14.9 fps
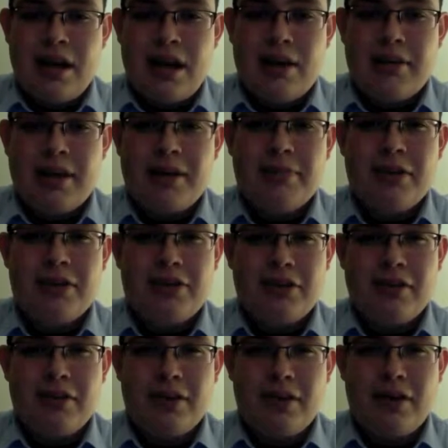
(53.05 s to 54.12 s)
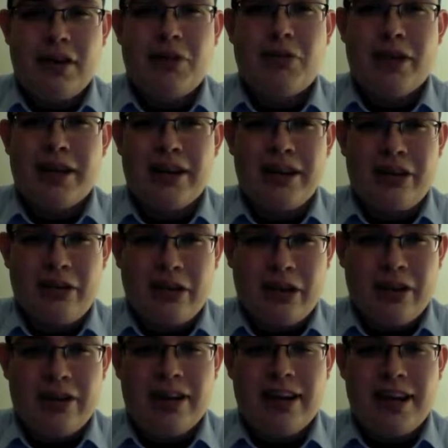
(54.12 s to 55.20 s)
I'm not a pushover. I want to
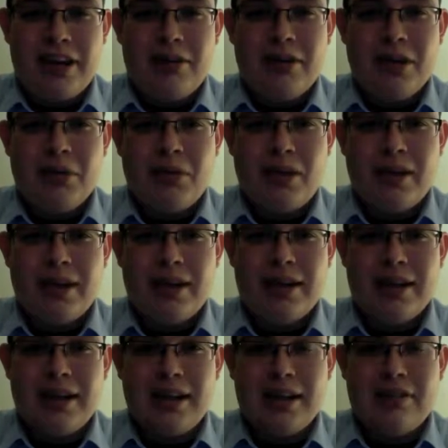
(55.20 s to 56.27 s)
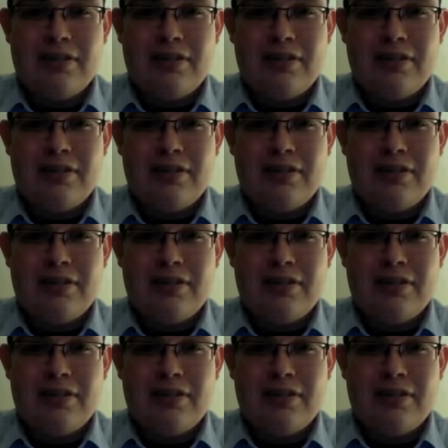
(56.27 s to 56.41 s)
earn and get what I want in life.